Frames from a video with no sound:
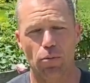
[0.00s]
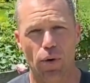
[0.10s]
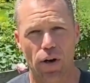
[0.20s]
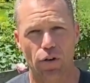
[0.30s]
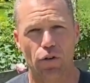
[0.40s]
the
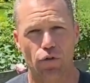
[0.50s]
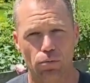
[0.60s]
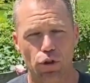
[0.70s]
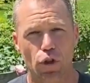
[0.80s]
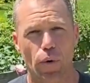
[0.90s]
predators from
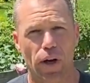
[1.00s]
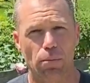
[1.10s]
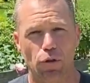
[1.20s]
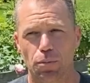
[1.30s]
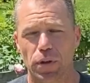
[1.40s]
showing
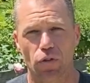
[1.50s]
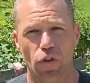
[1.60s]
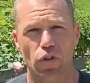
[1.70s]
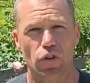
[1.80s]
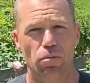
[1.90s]
up just because of
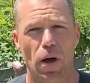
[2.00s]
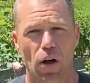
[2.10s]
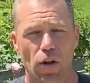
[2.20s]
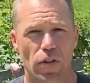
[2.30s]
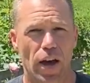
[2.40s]
the
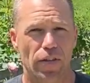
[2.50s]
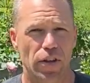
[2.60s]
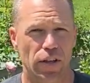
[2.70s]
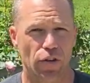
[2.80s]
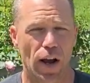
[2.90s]
smell and
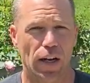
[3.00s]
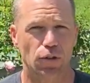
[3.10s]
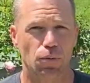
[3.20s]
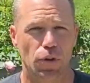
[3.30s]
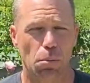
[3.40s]
the
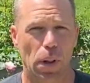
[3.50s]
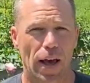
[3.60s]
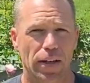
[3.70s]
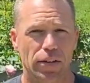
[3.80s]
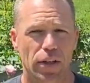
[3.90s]
interaction with the plant.